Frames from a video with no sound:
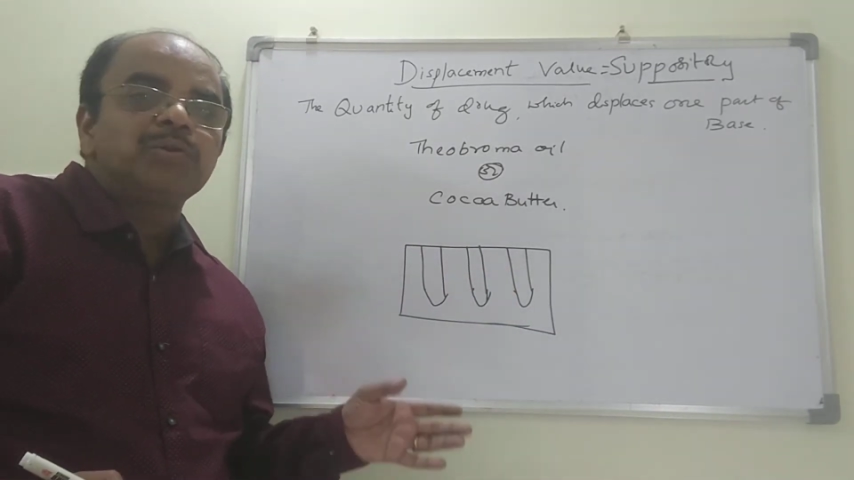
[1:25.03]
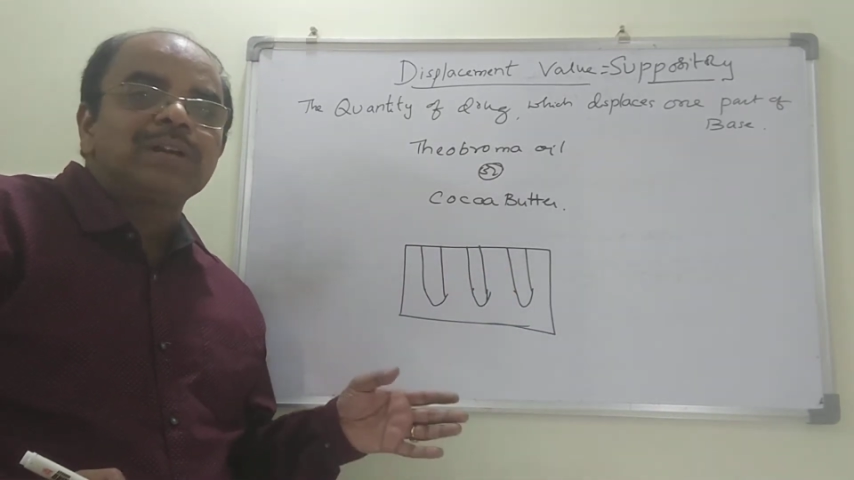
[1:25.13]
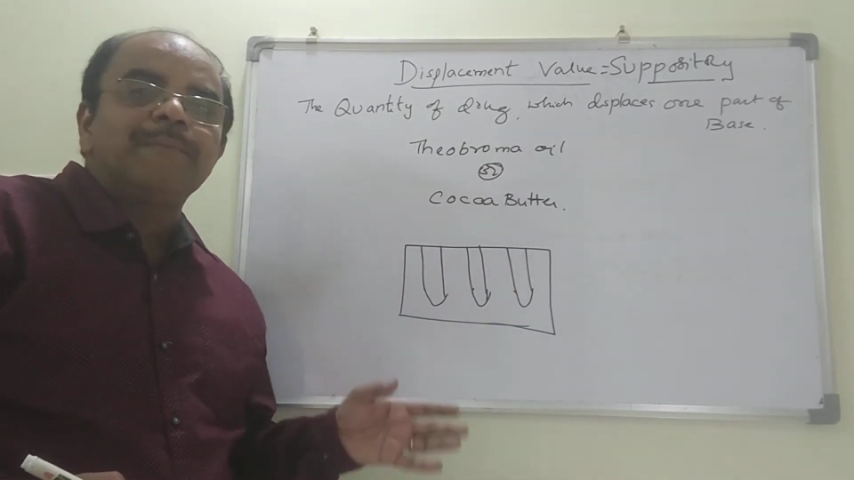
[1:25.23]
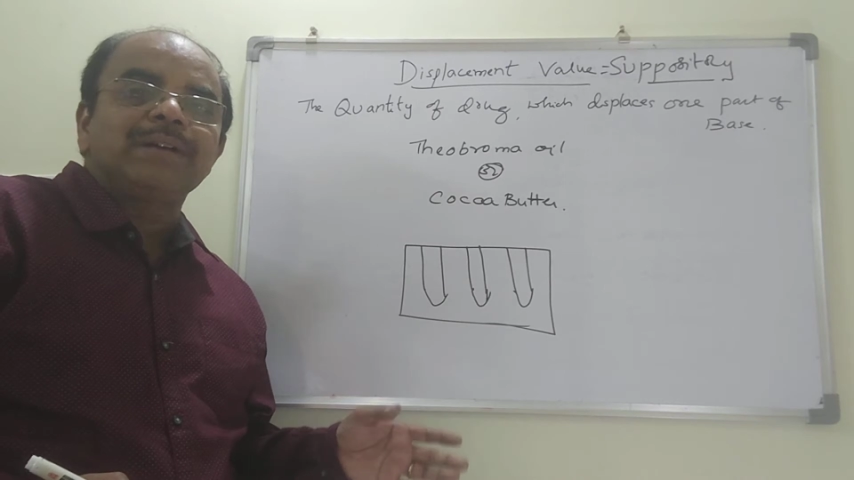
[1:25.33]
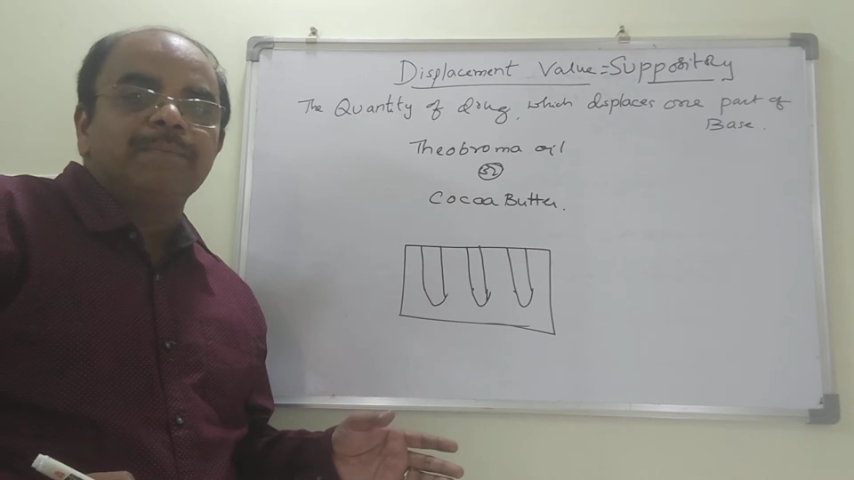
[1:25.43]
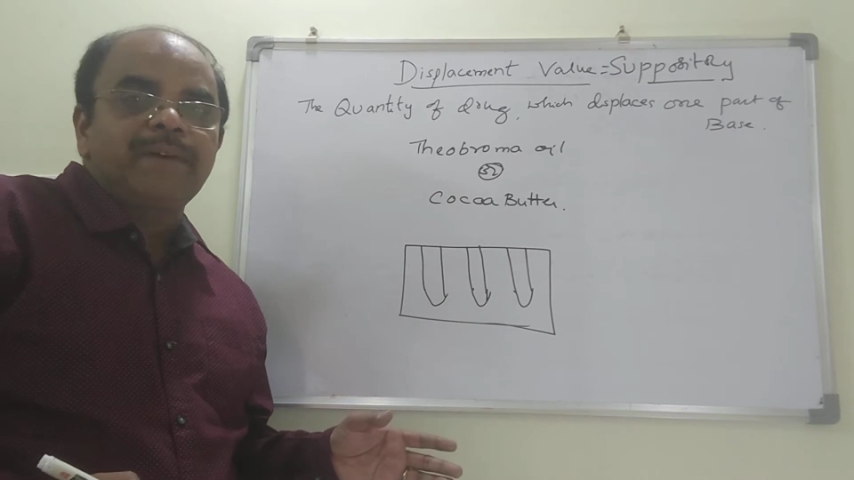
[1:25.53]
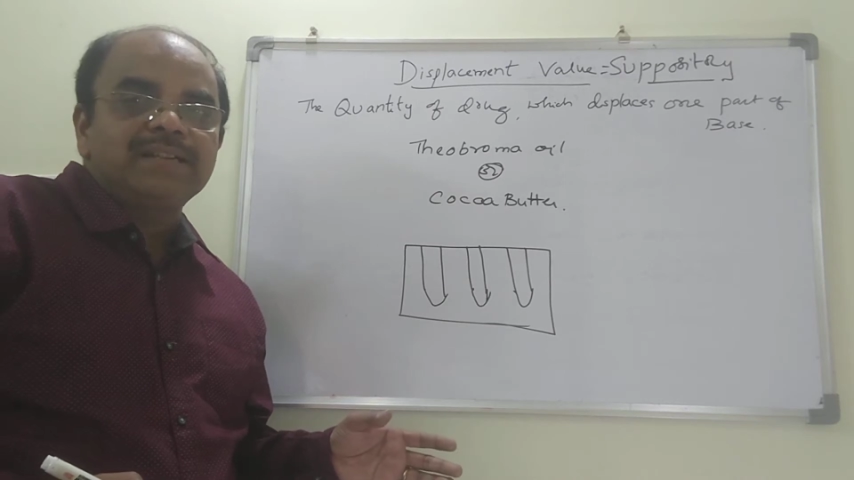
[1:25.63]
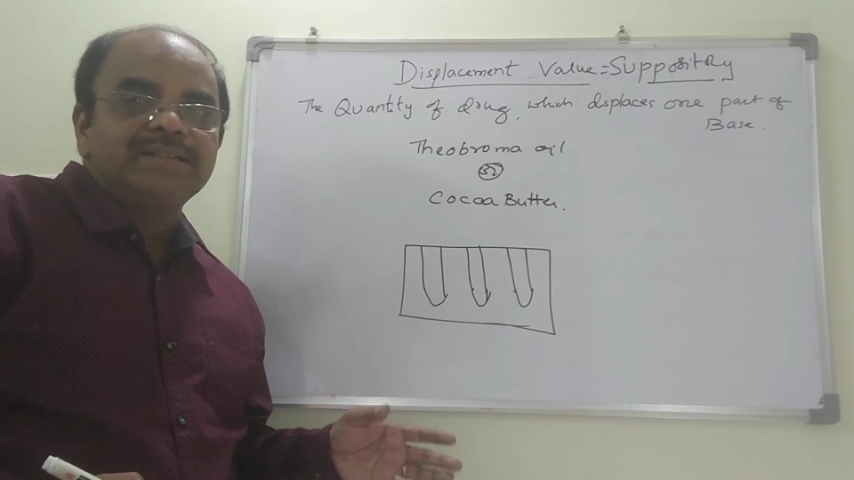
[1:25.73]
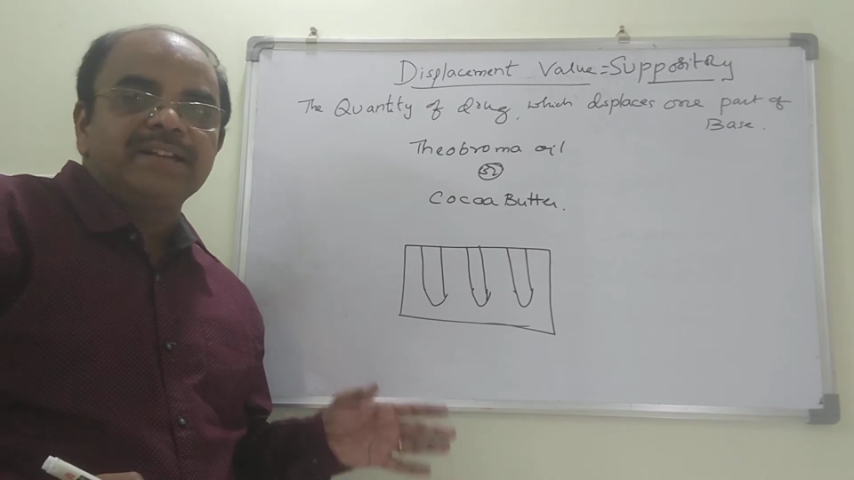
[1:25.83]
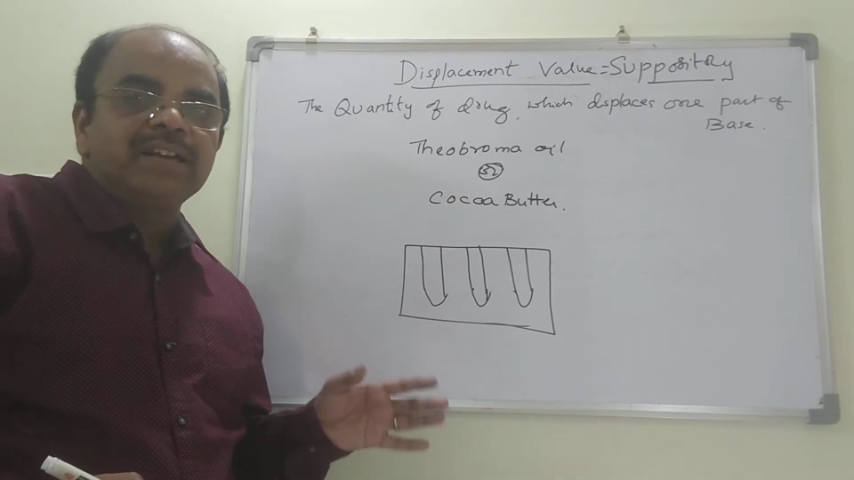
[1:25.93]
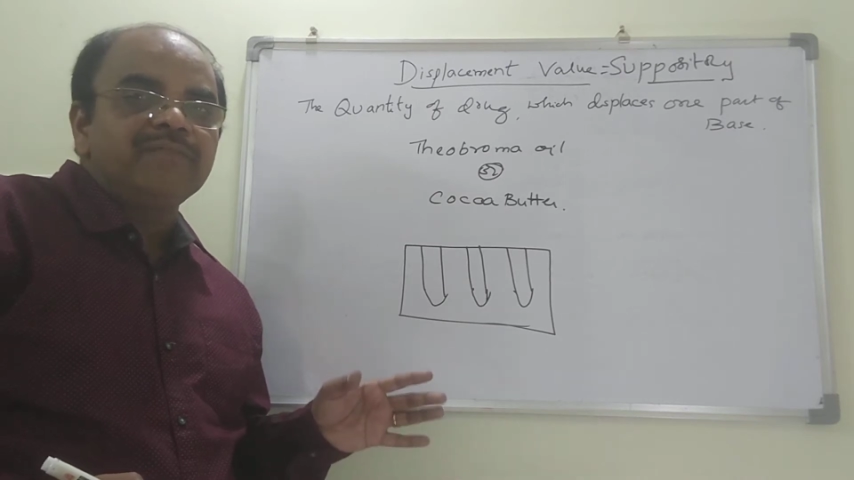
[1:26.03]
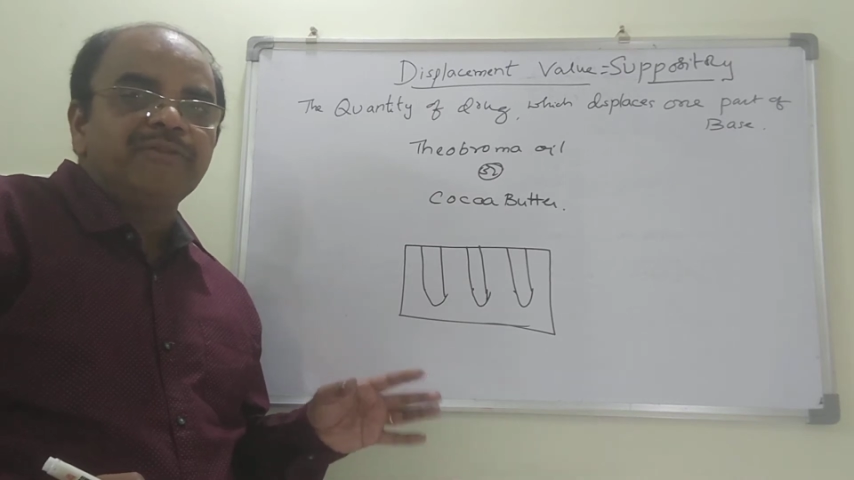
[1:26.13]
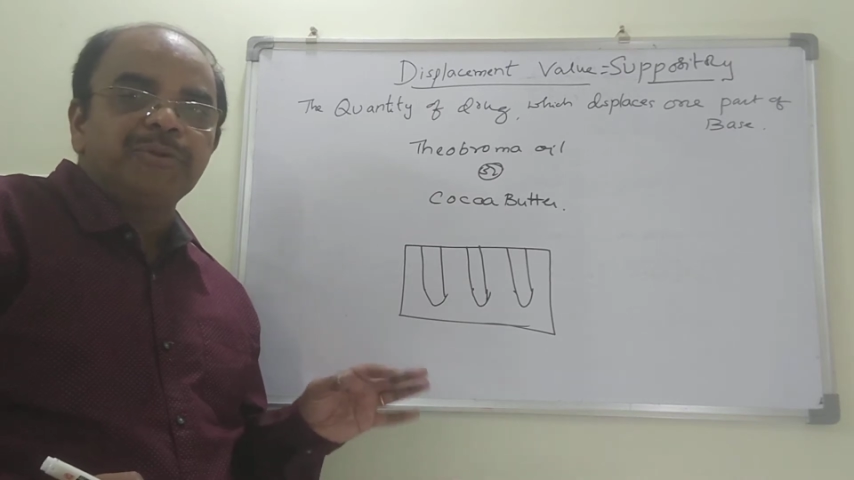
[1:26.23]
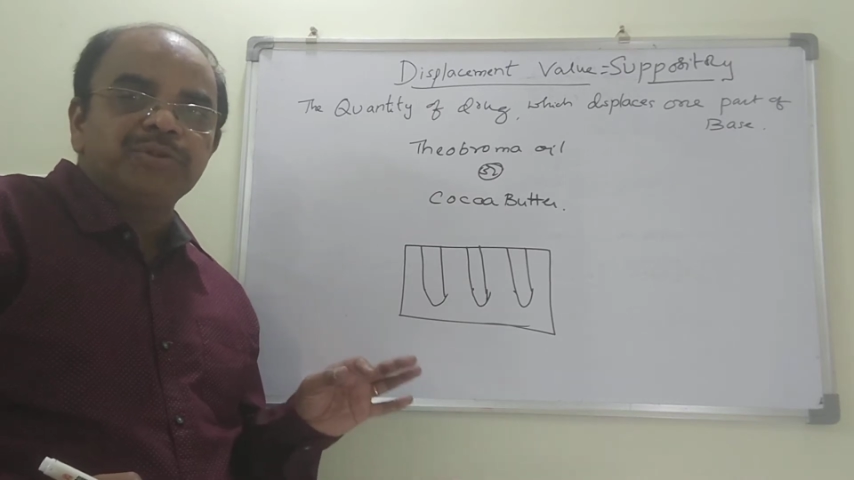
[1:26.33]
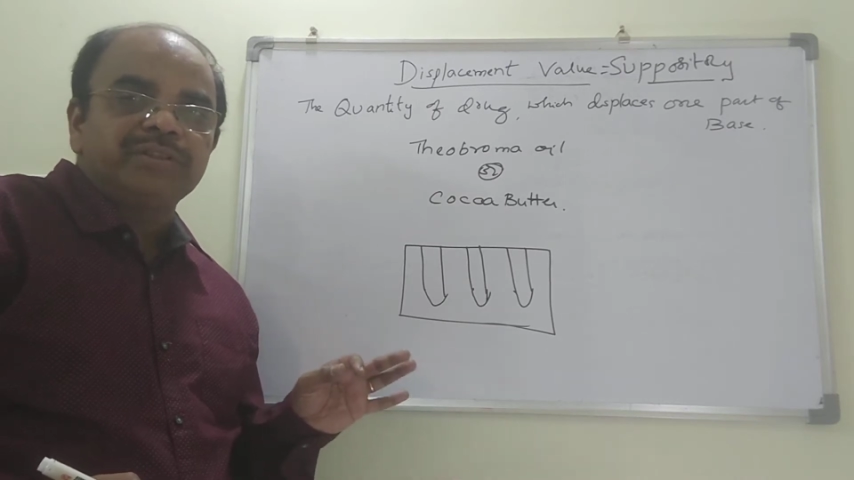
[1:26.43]
gram capacity generally we
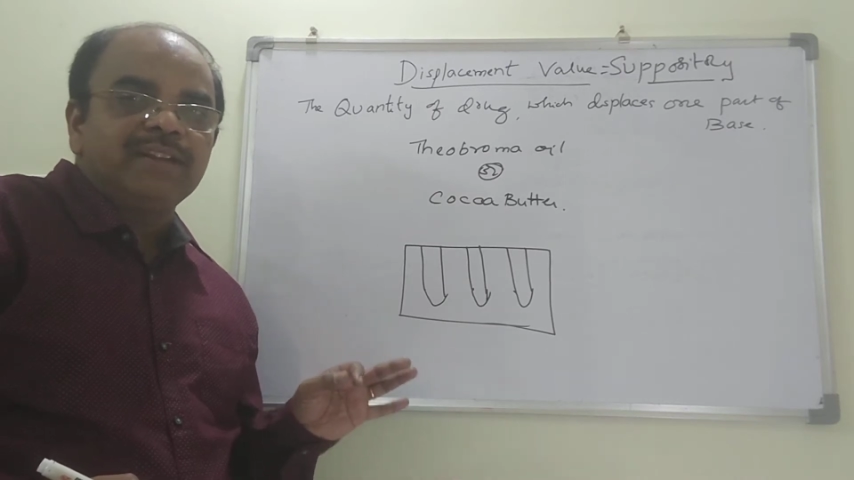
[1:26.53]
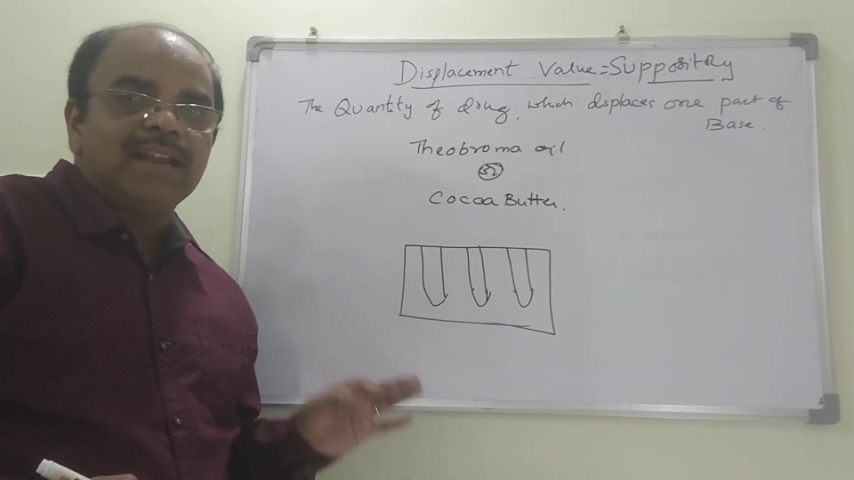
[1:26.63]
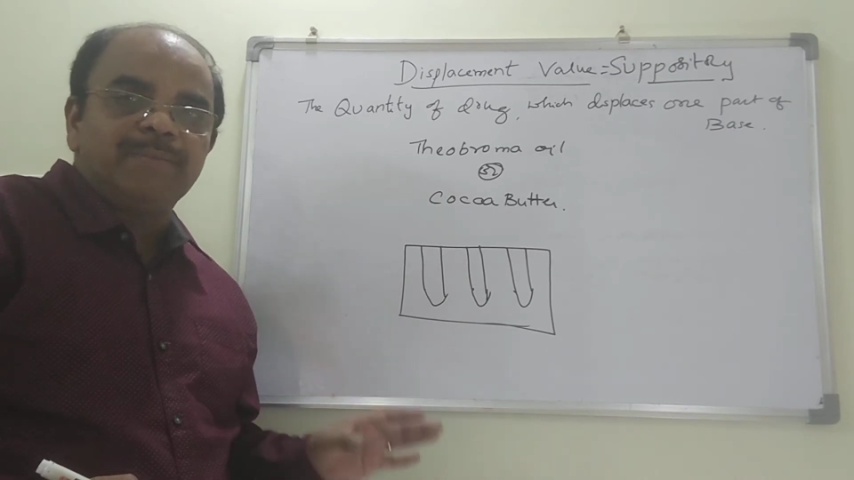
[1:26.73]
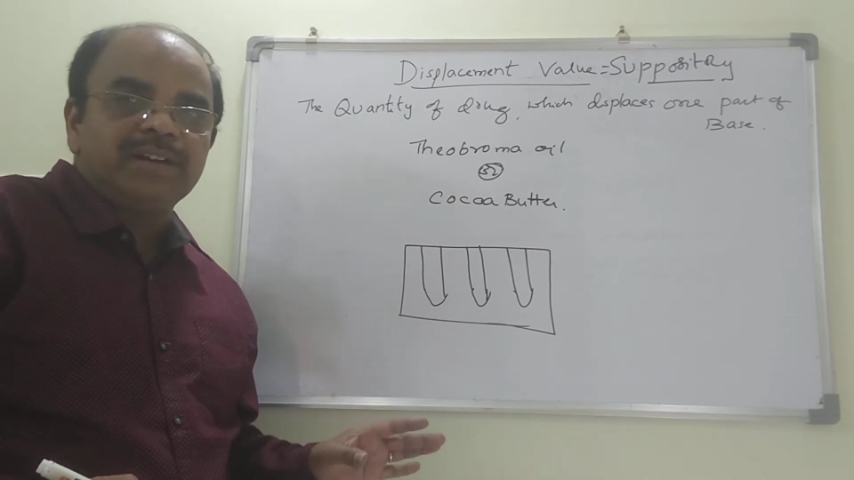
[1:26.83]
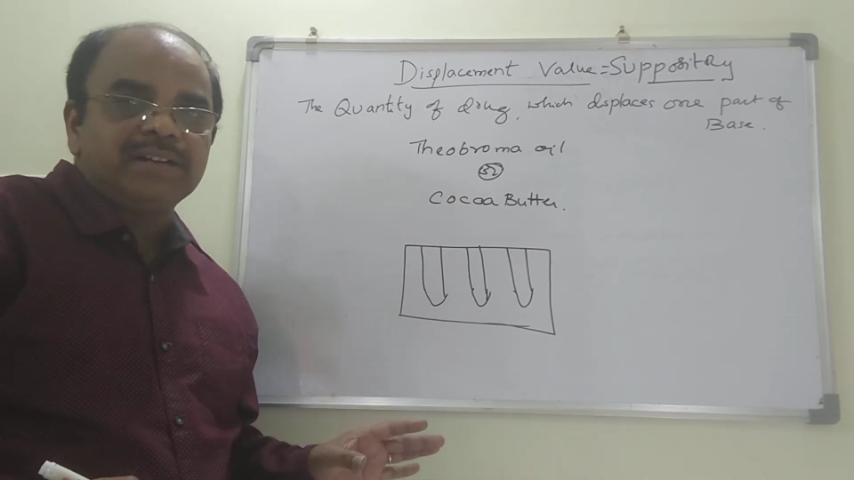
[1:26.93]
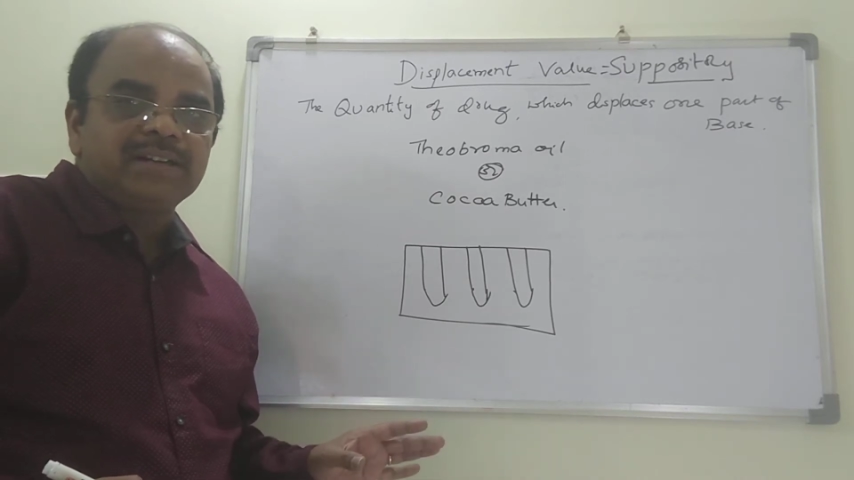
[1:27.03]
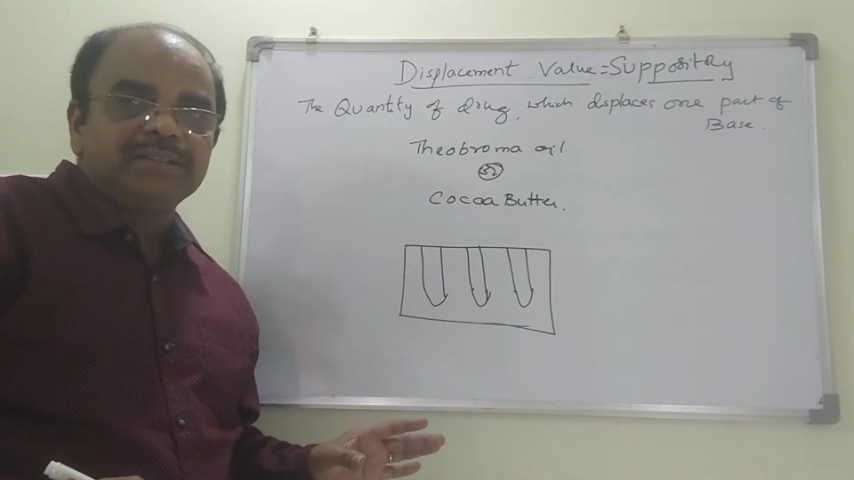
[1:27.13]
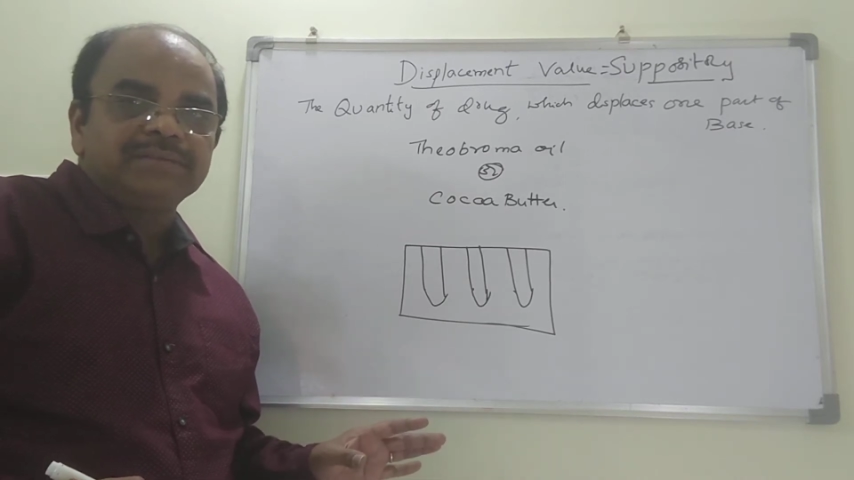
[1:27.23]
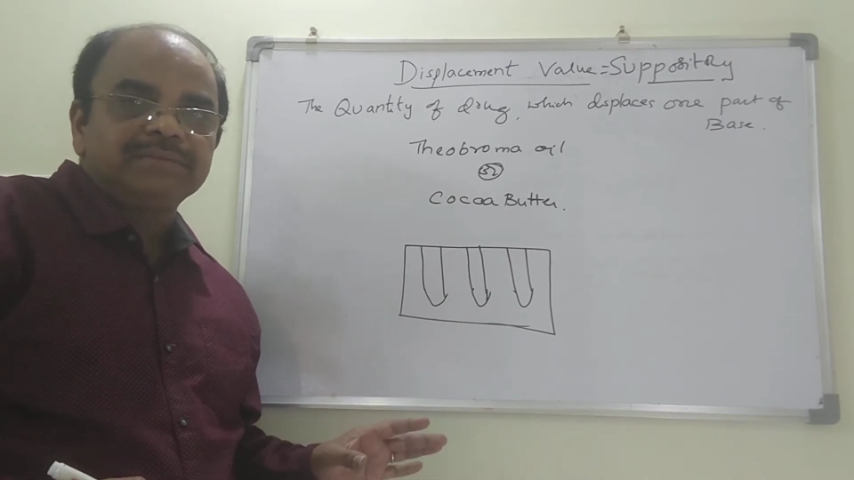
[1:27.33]
use in the laboratory.